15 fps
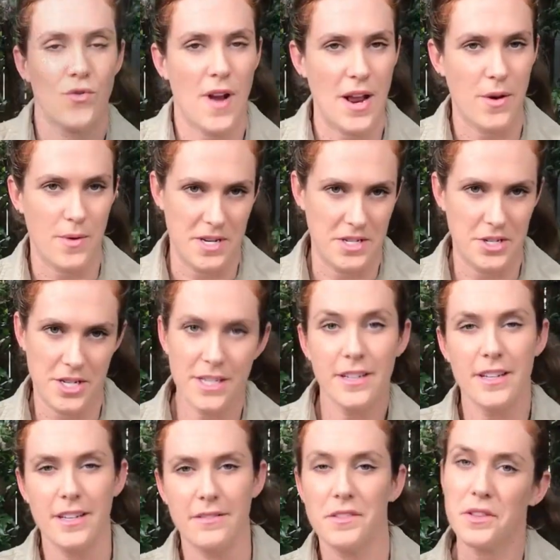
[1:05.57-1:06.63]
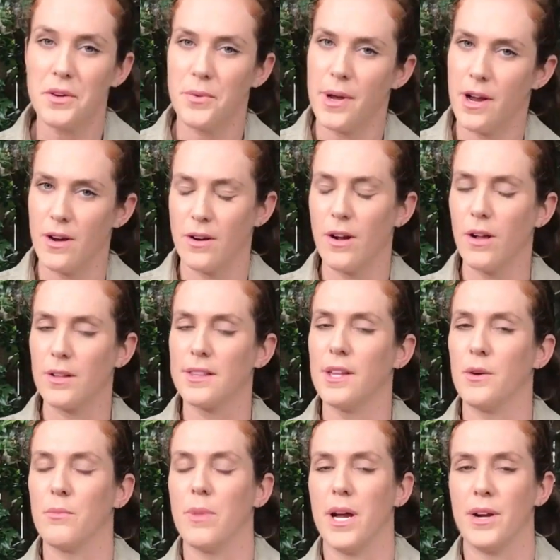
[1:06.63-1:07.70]
Great question. Even though we are called
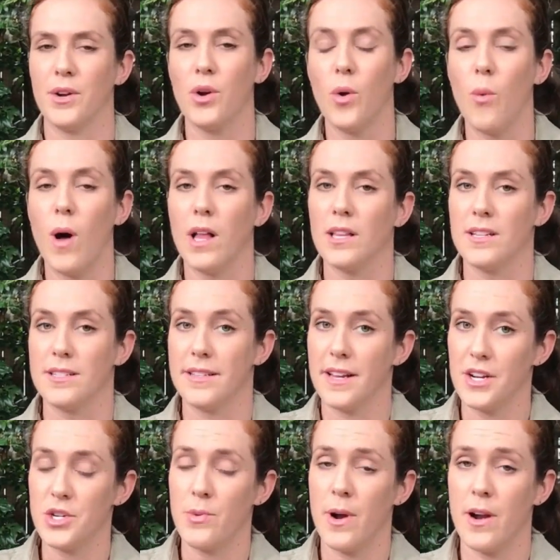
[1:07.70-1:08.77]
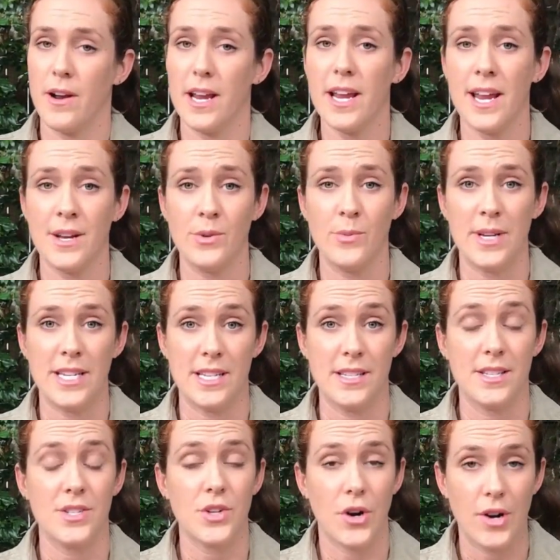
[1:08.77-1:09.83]
Lone Pine Koala Sanctuary, and we
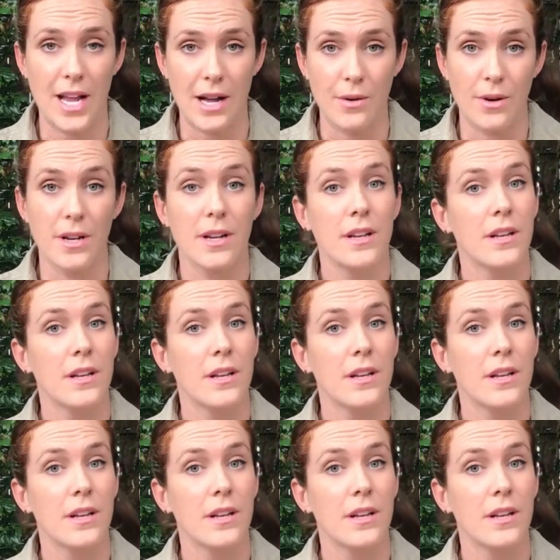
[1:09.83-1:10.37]
did start out